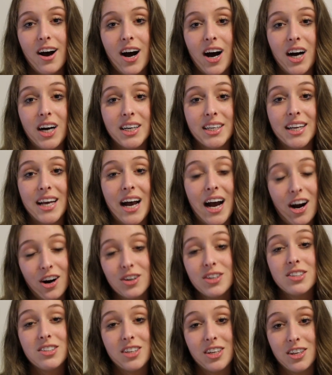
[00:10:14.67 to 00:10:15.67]
on
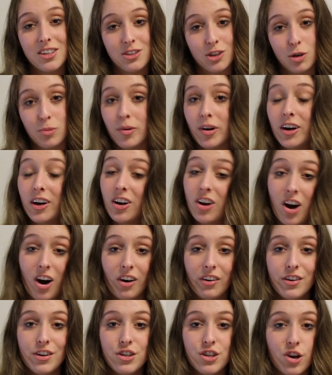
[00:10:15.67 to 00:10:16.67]
how to stay sober in
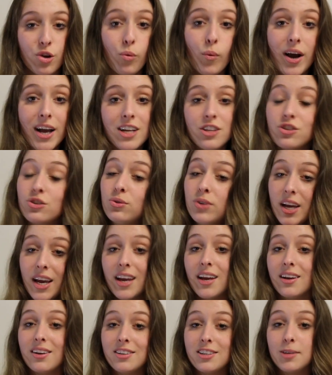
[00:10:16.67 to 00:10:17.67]
college and why it's
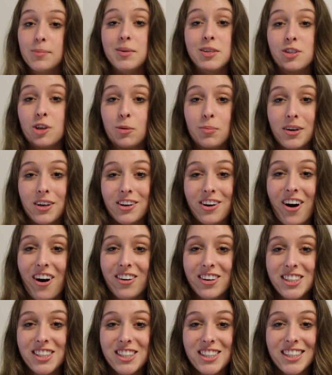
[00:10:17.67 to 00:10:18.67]
okay to be sober in
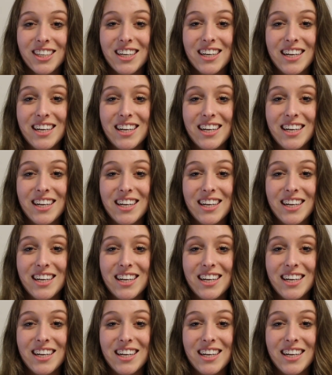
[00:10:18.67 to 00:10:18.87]
college.